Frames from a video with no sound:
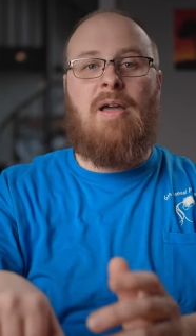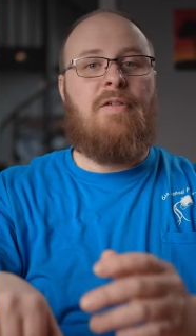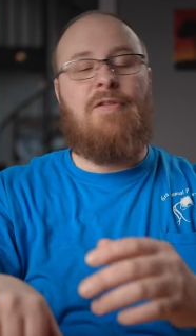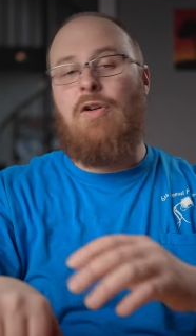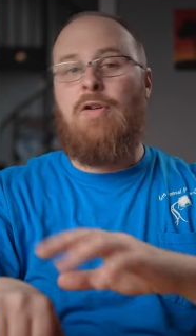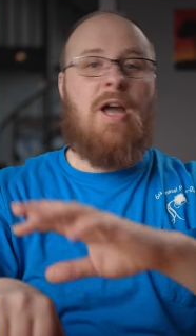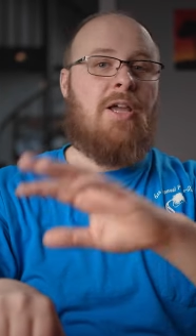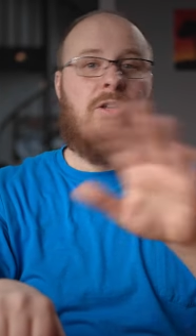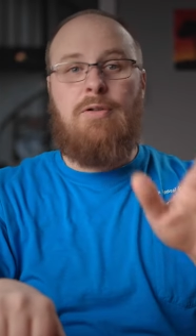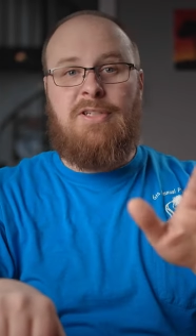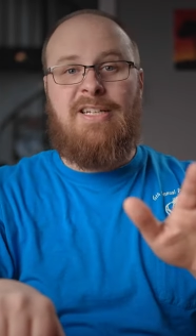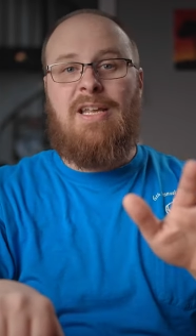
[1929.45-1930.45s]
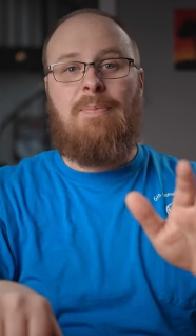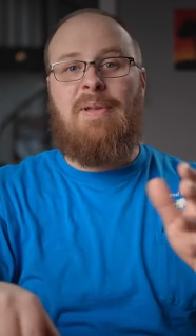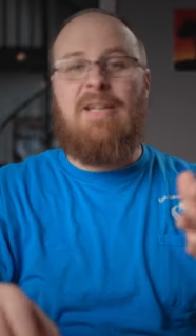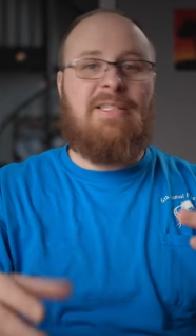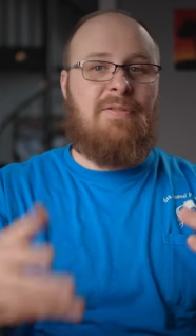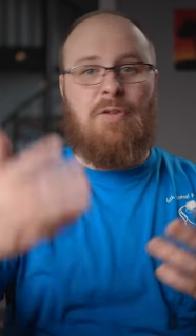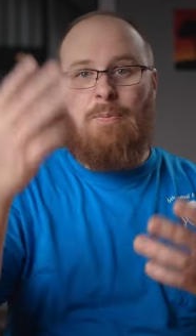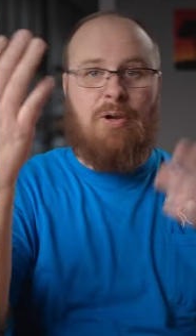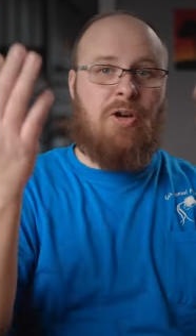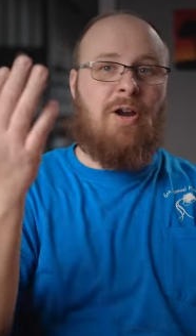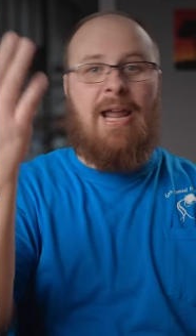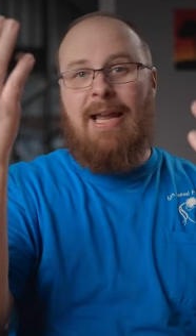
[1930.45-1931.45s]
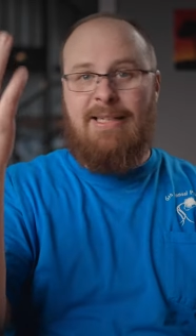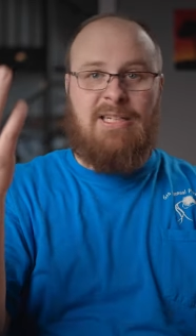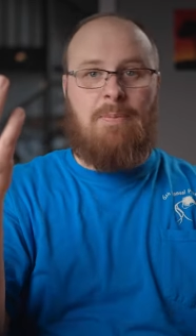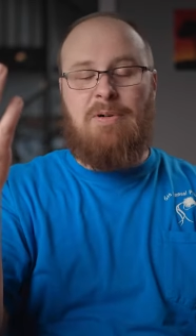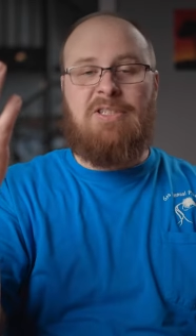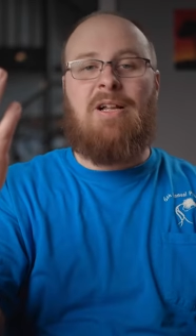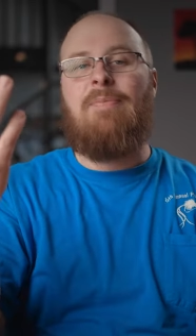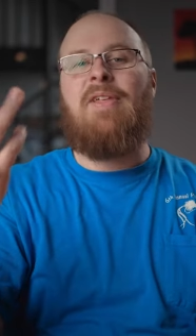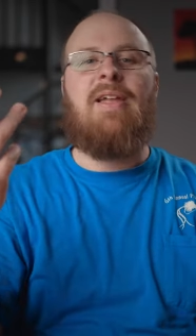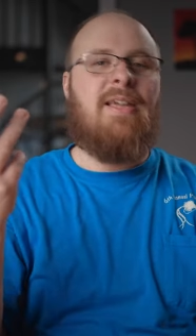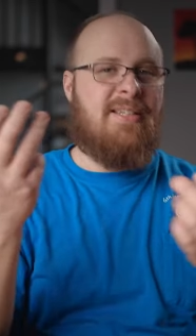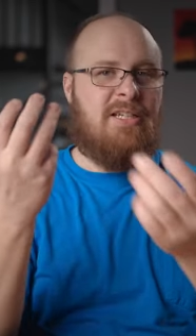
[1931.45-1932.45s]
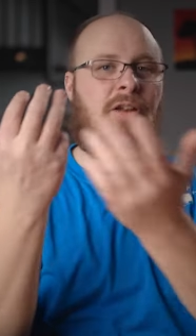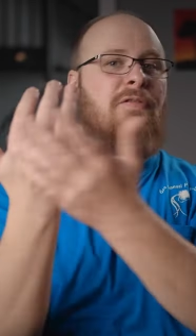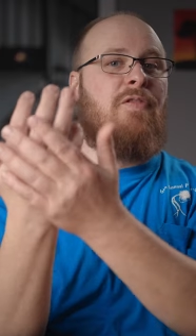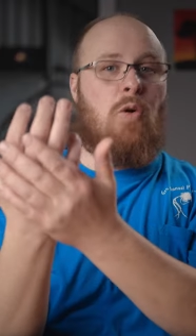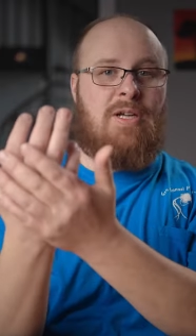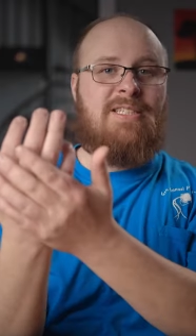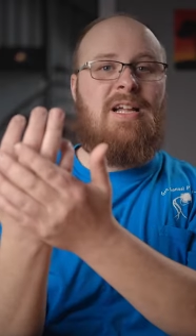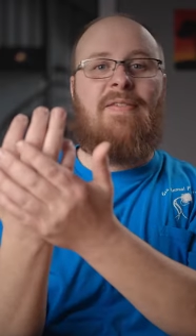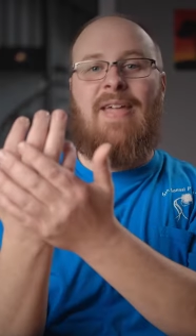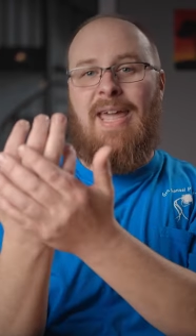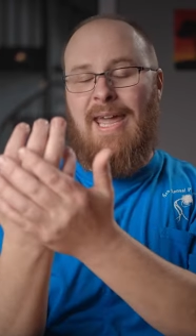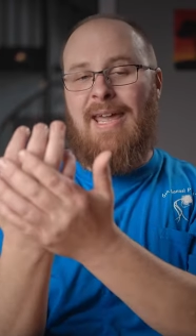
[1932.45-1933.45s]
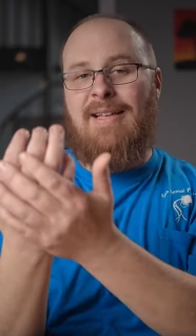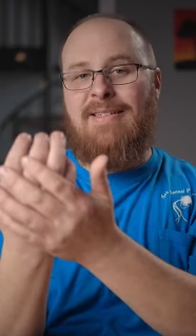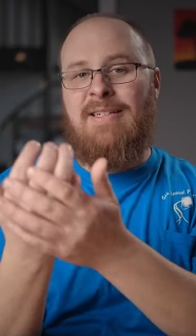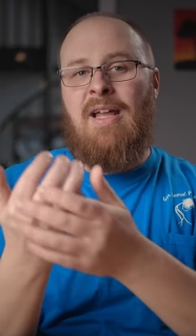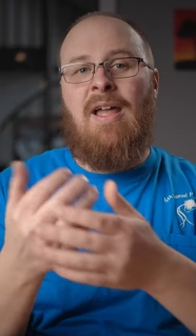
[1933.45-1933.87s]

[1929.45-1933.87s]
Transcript: if you're not using it because if you put your hands up or something, it's going to focus on the hands.